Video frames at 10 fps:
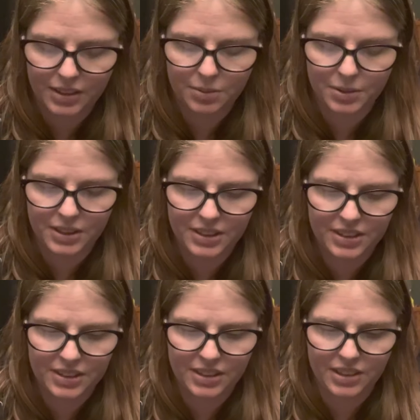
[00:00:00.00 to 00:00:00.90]
It
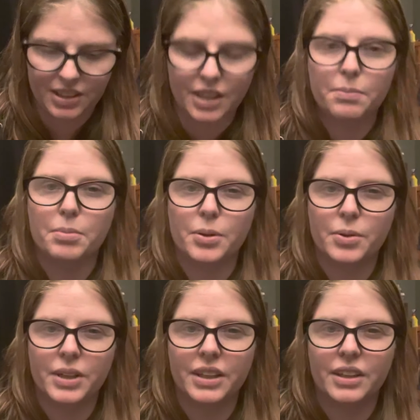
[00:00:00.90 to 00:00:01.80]
was a lot of
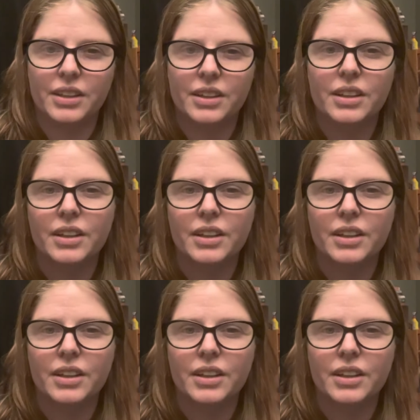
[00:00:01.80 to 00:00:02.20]
broken